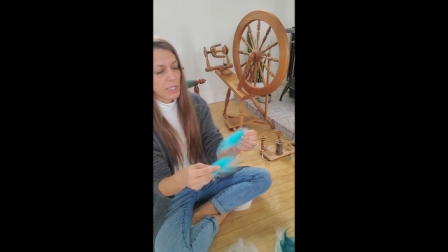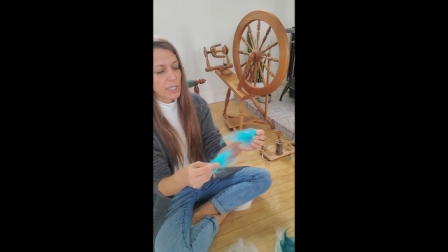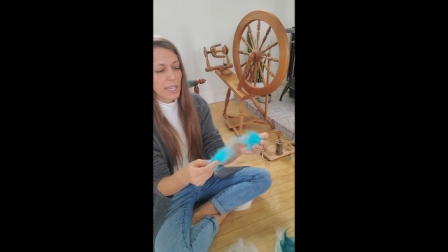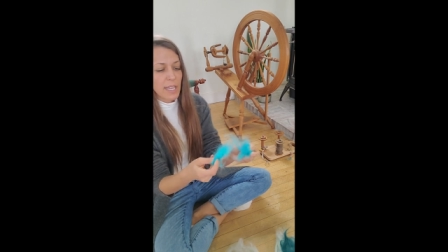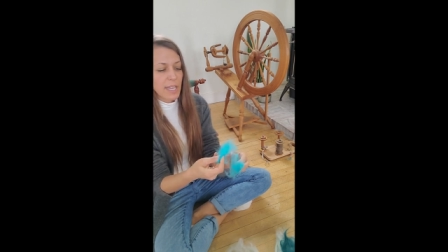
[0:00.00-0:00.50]
it,
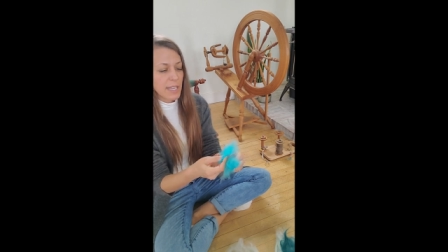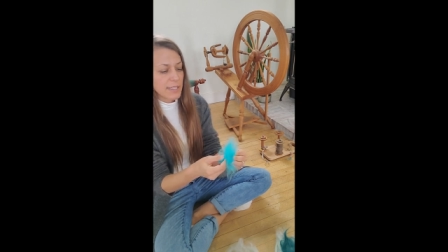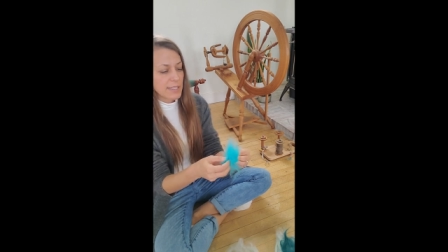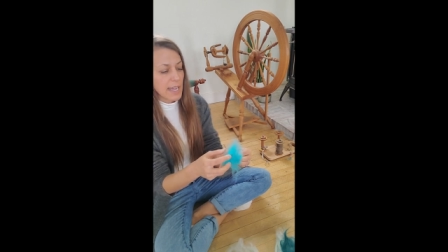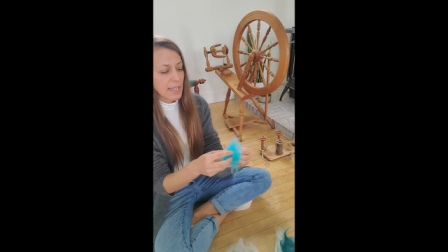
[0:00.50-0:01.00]

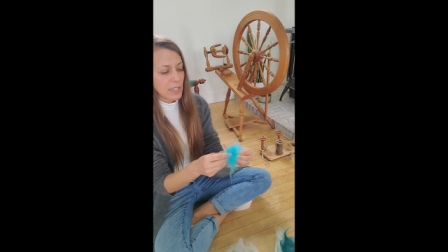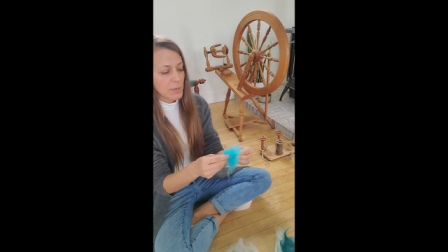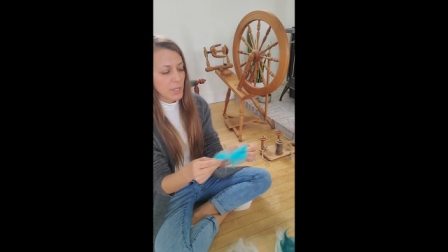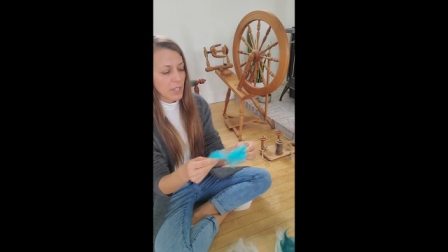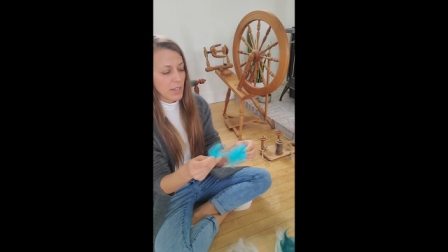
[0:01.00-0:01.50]
it's not
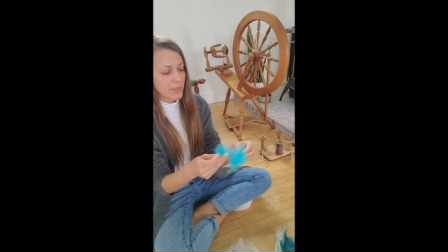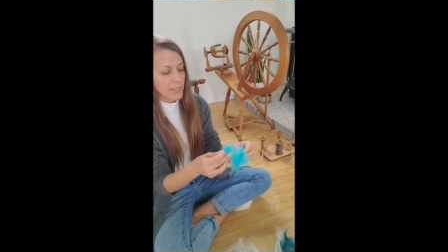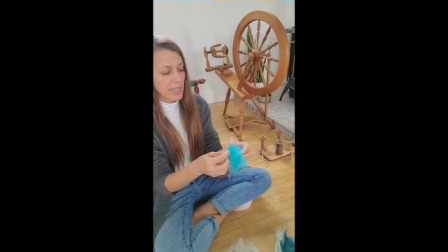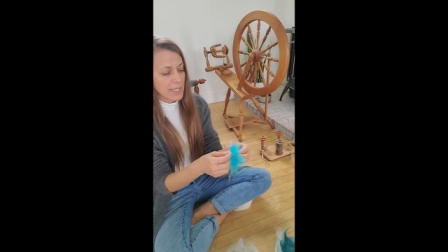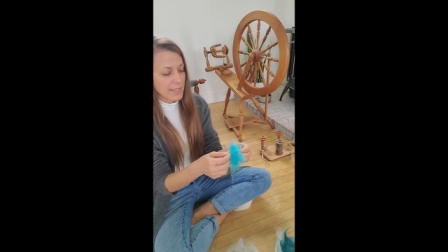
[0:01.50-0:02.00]
coming off
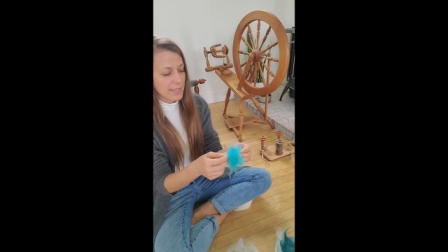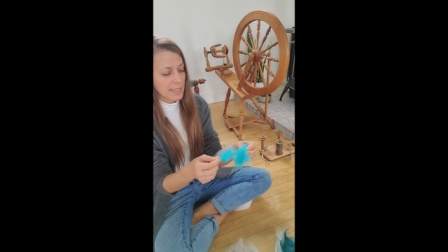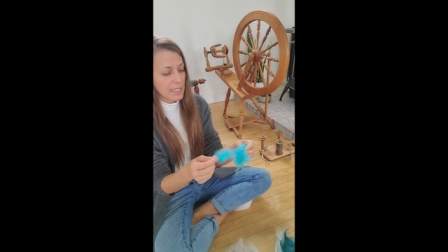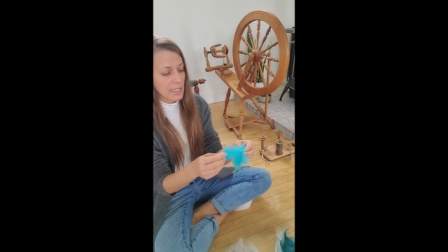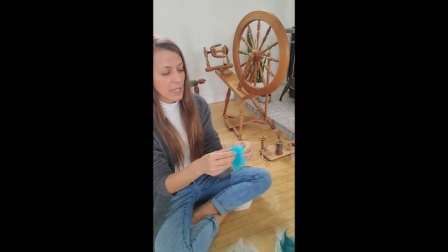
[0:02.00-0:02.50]

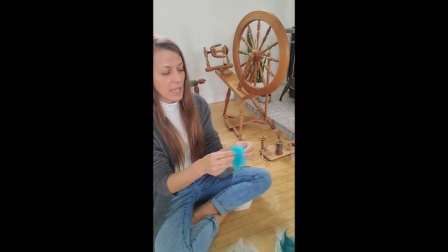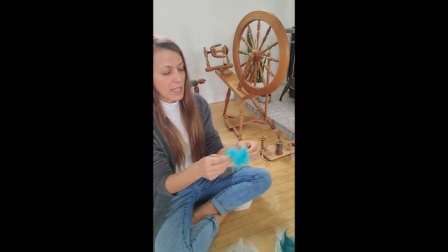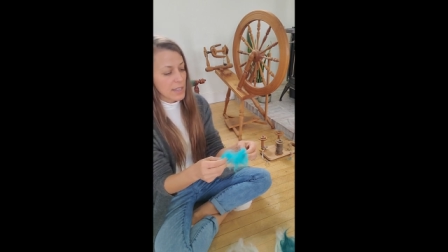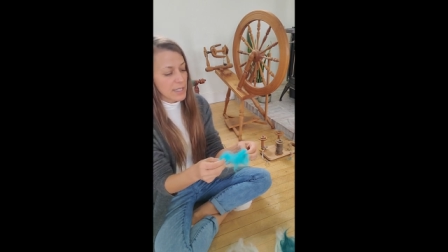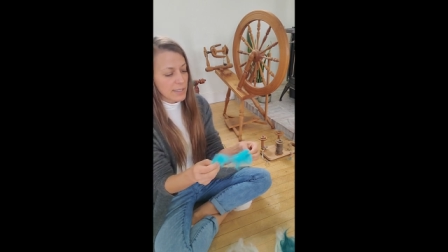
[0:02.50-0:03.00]
nicely.
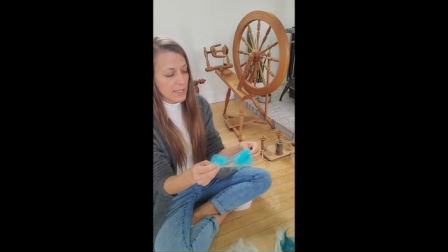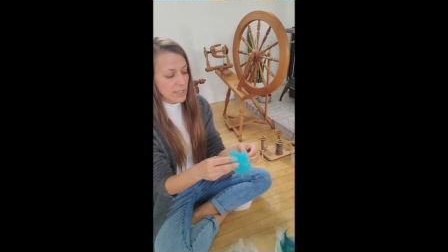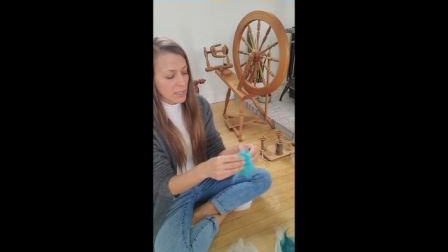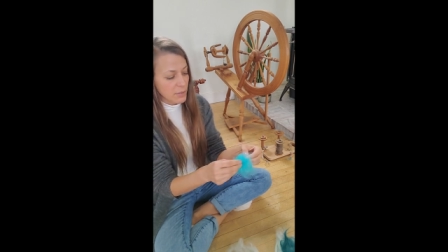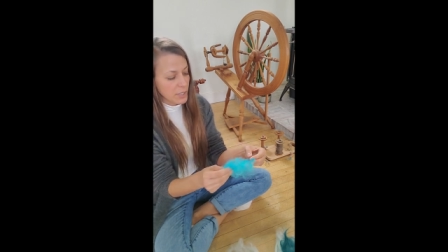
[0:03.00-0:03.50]
This is
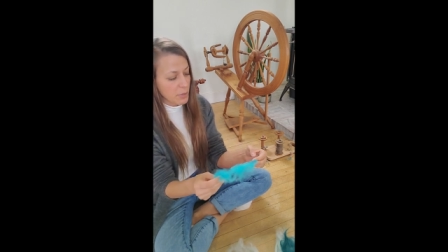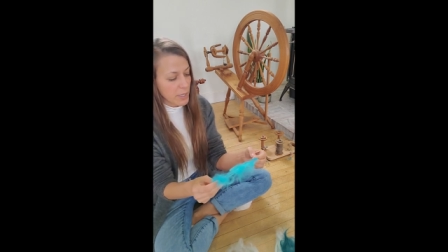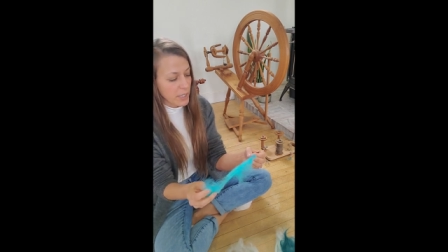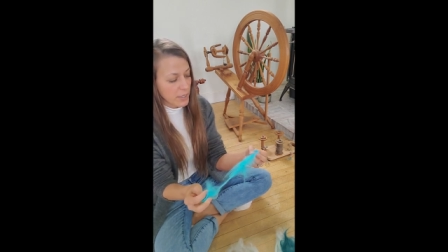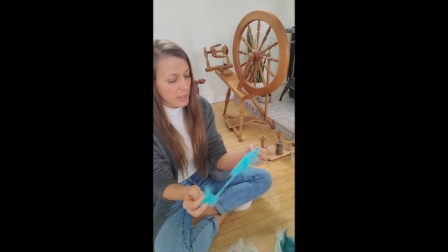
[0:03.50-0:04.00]
going to
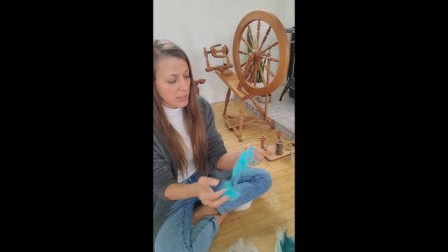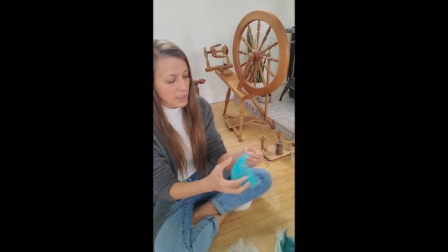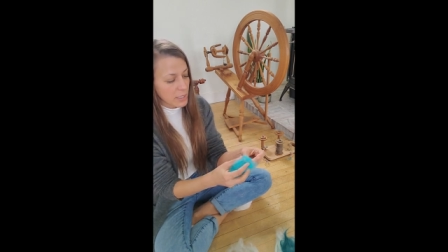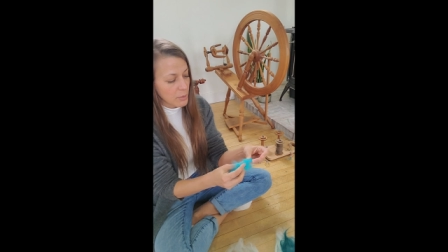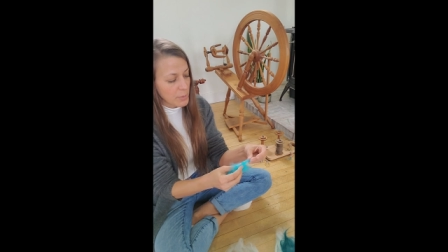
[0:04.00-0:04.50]
require a
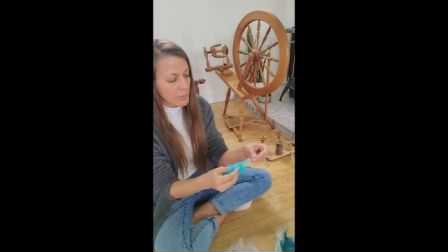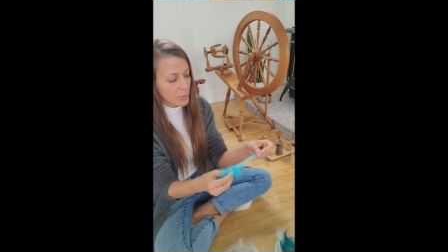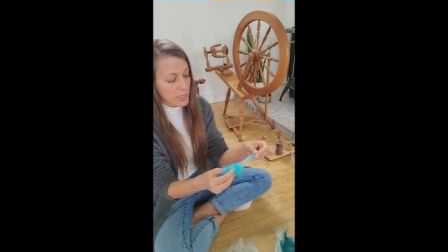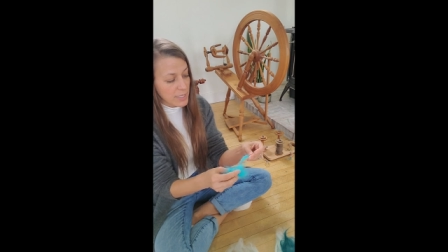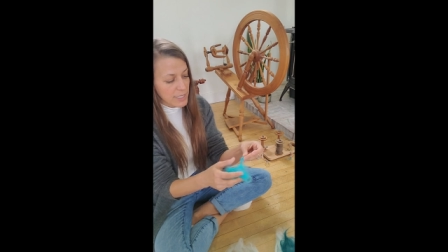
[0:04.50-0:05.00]
little bit
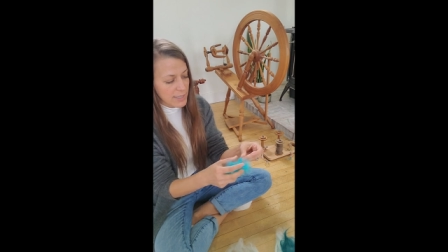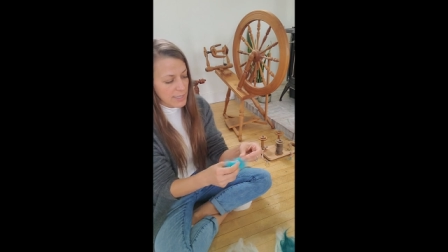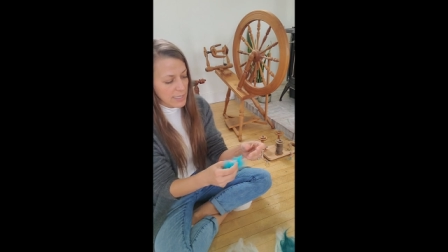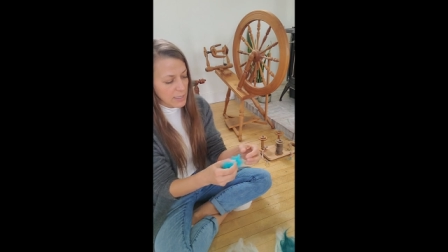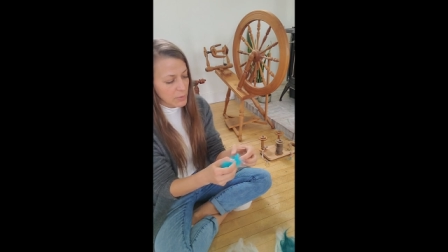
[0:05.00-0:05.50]
more
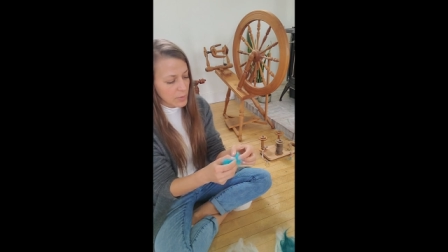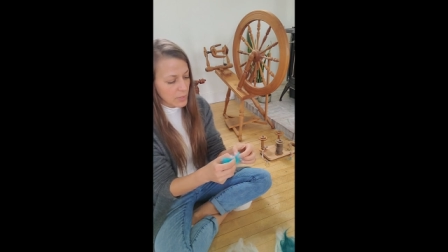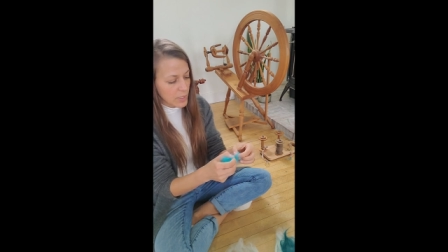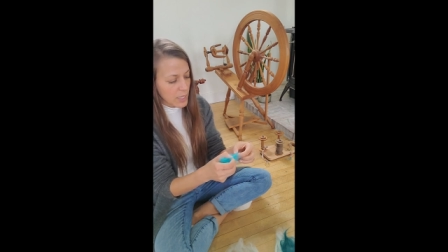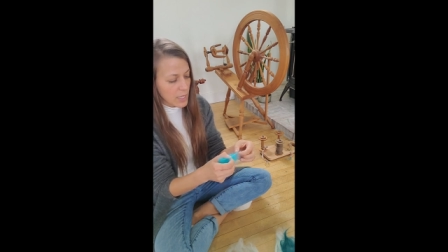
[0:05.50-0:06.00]
teasing out.
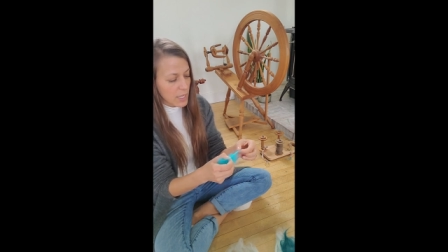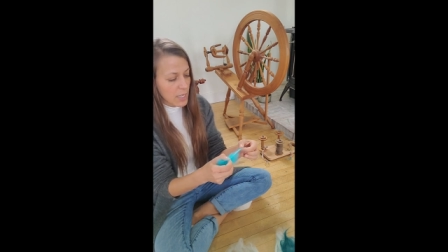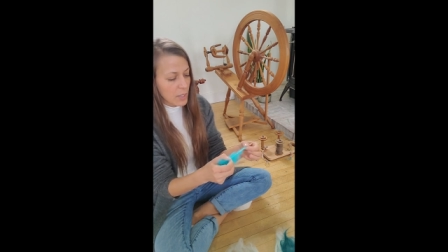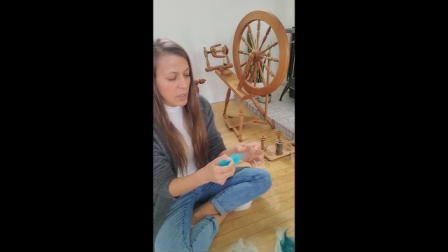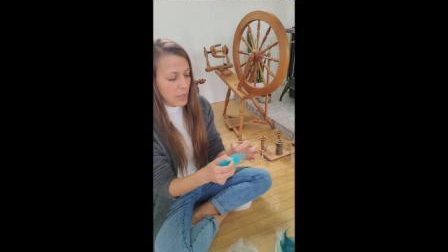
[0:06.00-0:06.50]

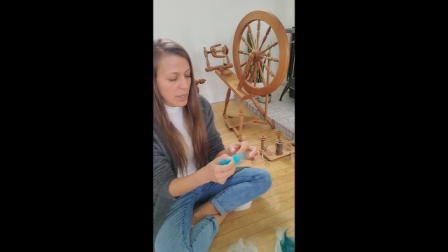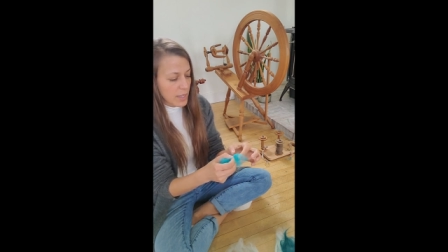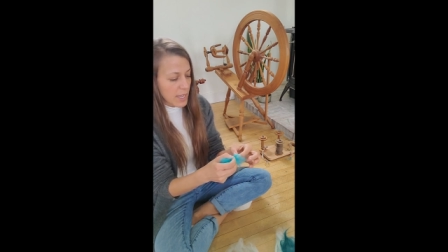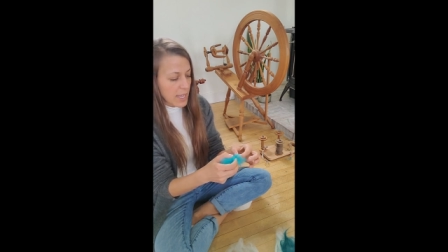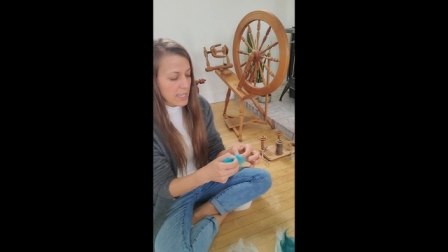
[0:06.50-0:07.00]

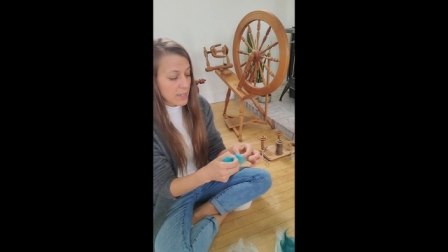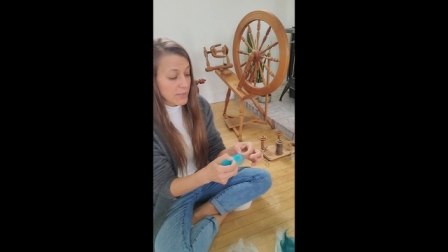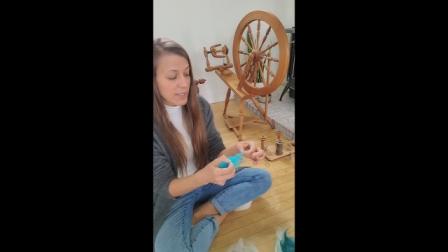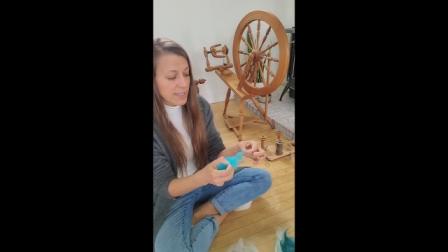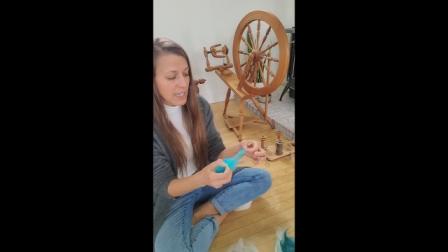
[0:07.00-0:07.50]
Any
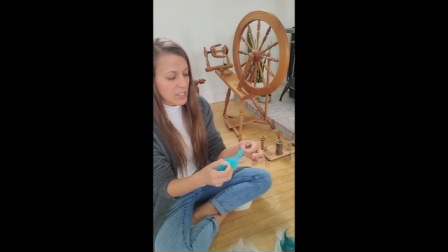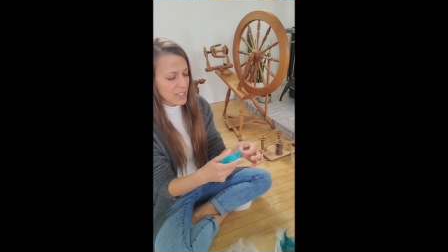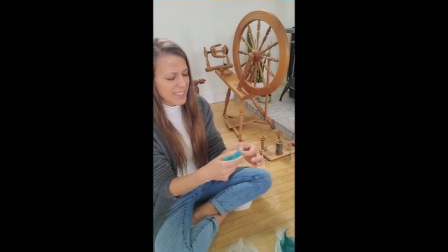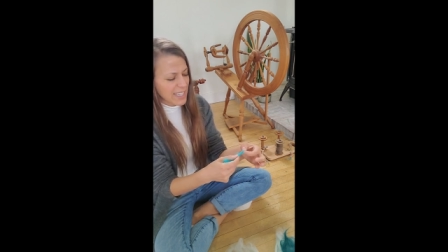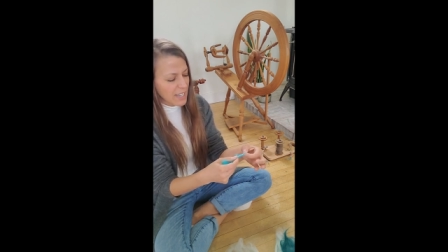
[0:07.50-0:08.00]
of the
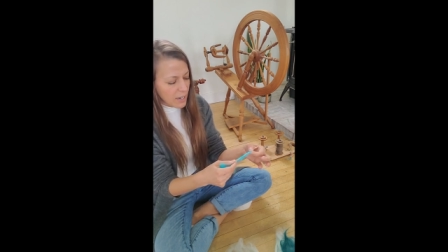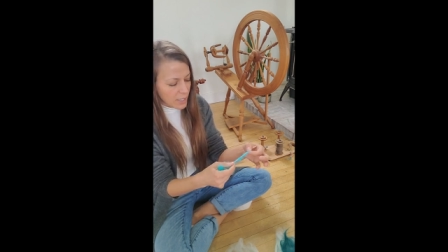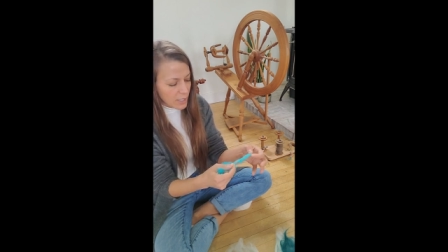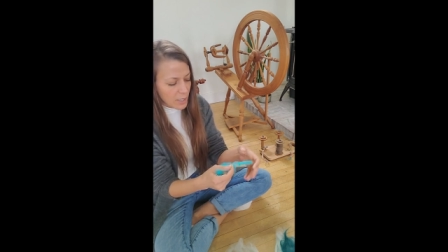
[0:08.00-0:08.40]
sections that are